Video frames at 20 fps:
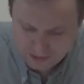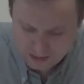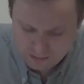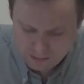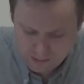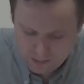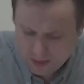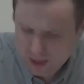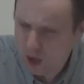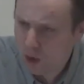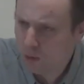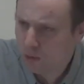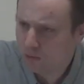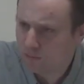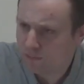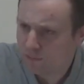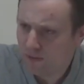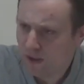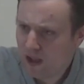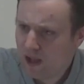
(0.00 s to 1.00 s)
And when we
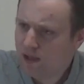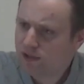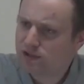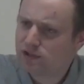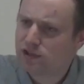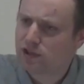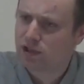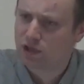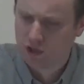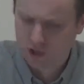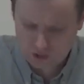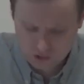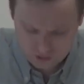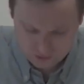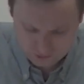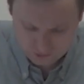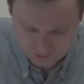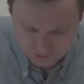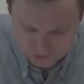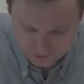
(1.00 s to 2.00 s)
hold fast to
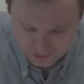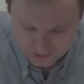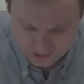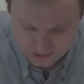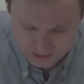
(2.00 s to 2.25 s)
God